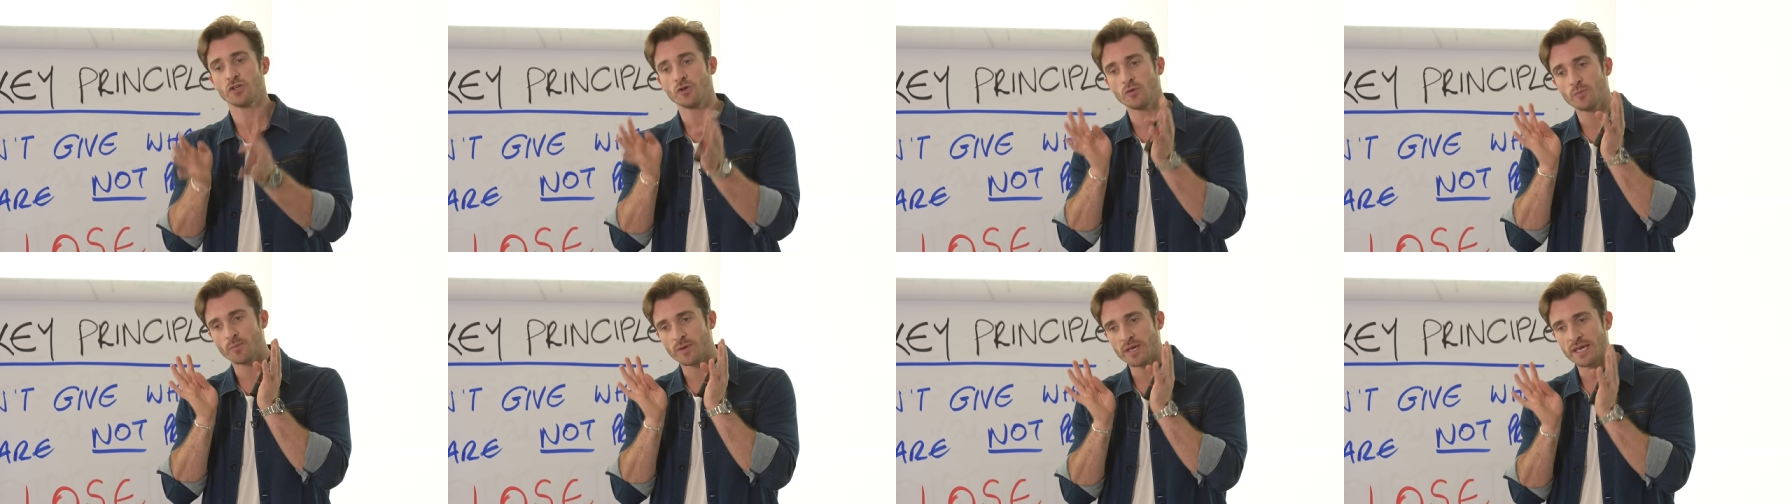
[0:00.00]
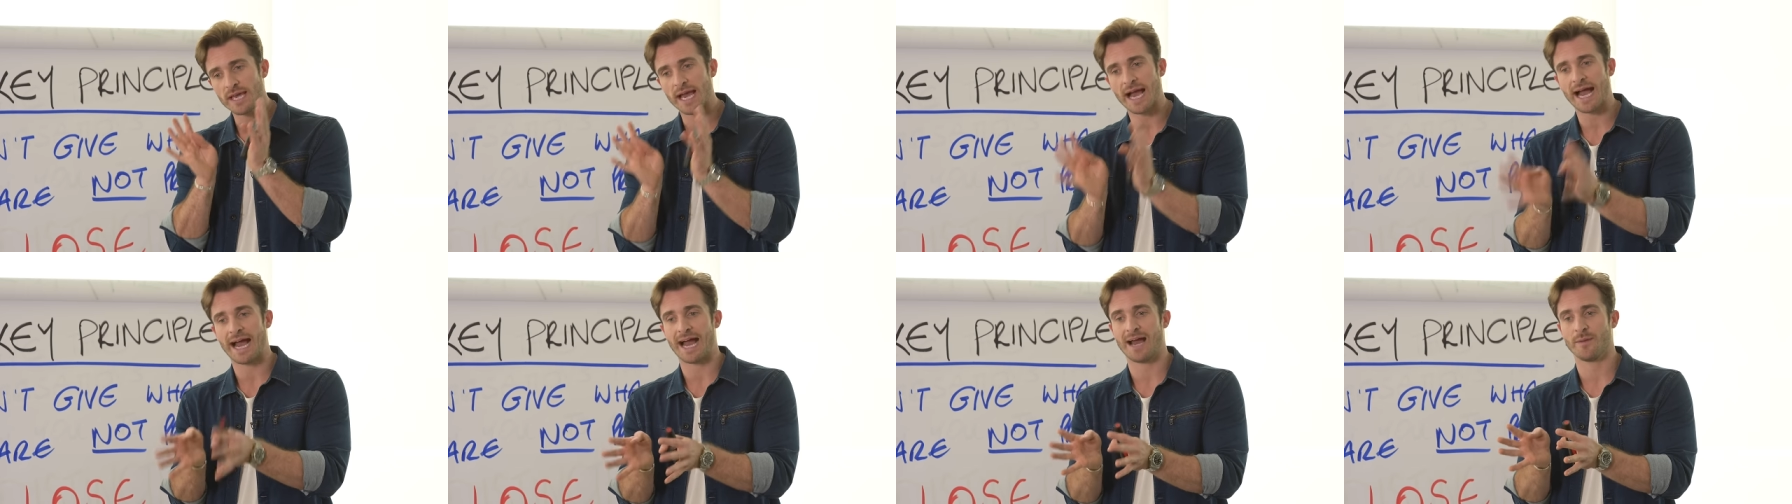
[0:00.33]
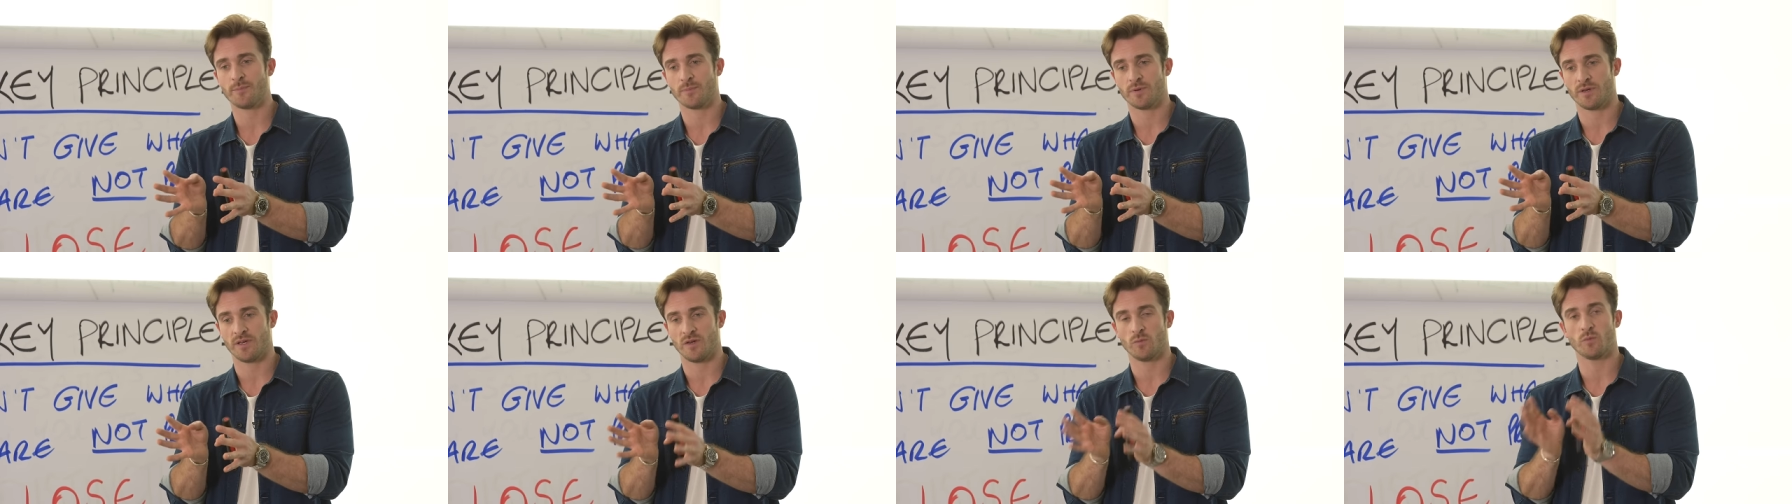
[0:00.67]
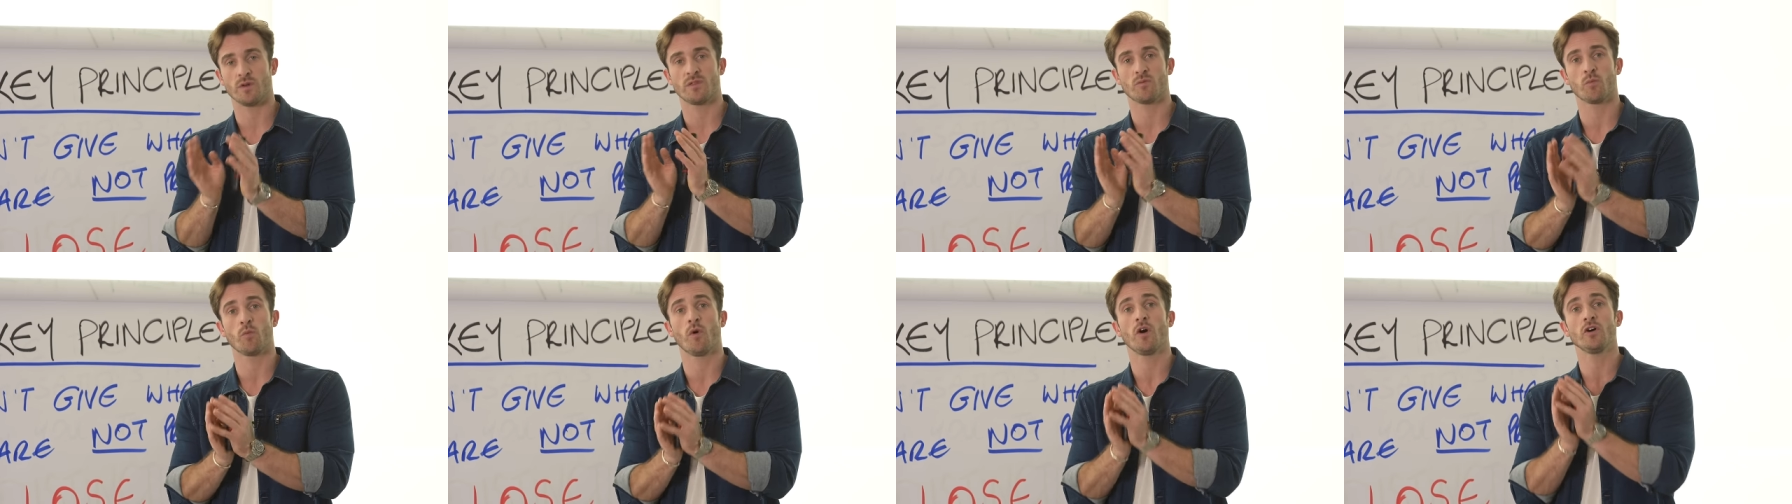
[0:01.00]
you be happy
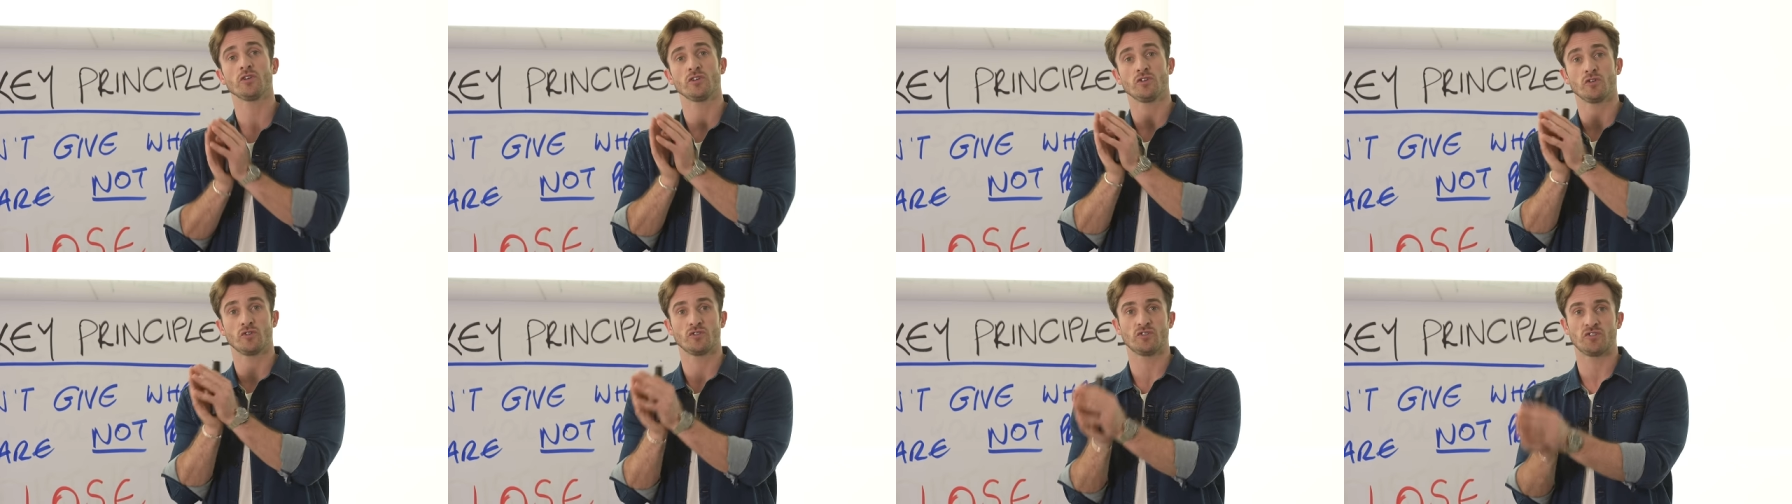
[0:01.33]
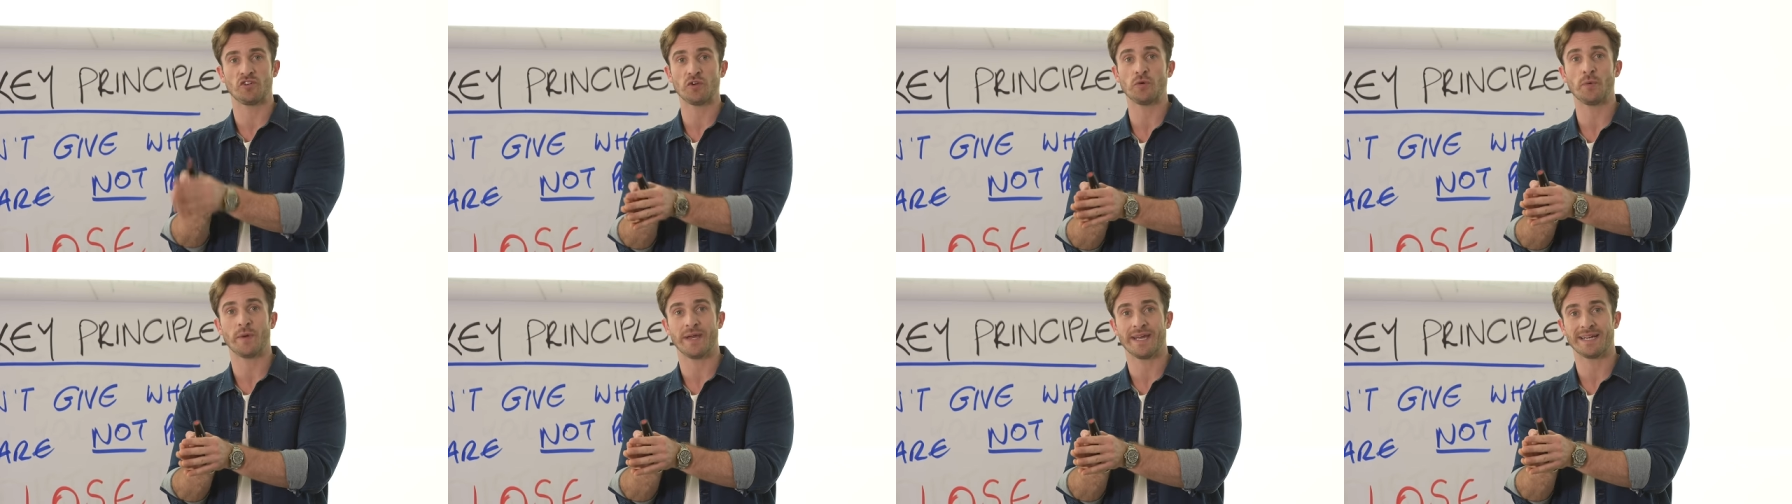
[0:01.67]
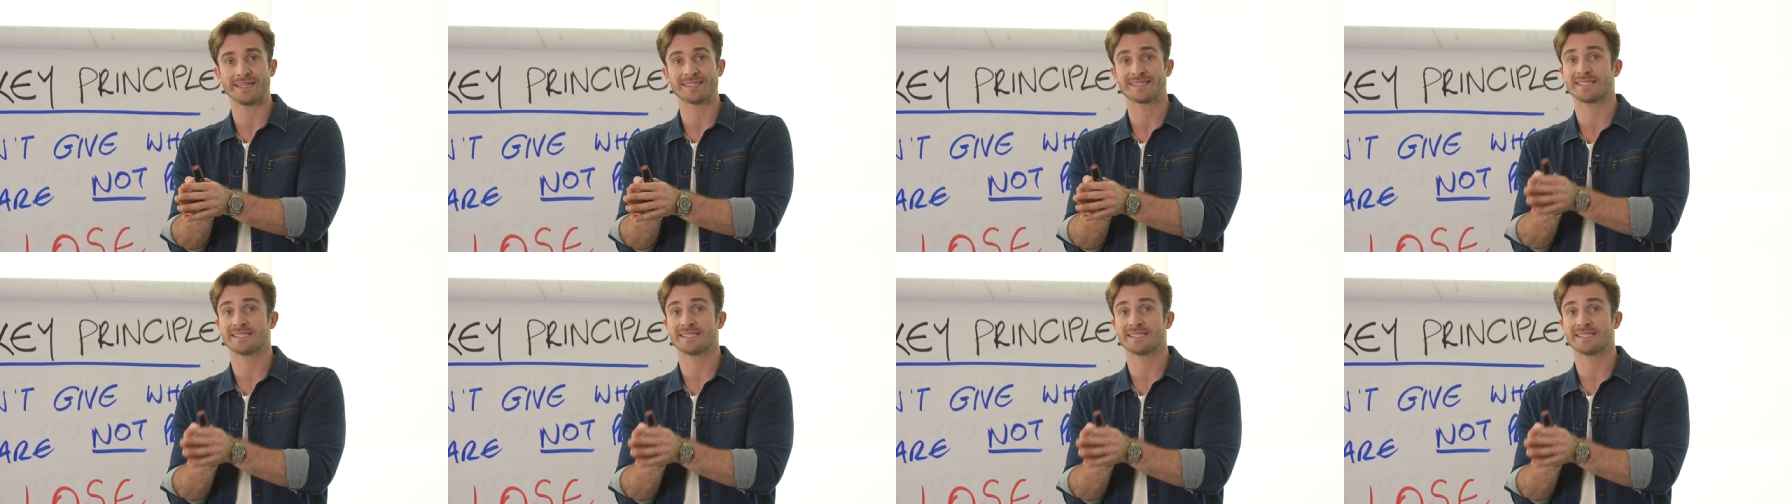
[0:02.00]
with what you're doing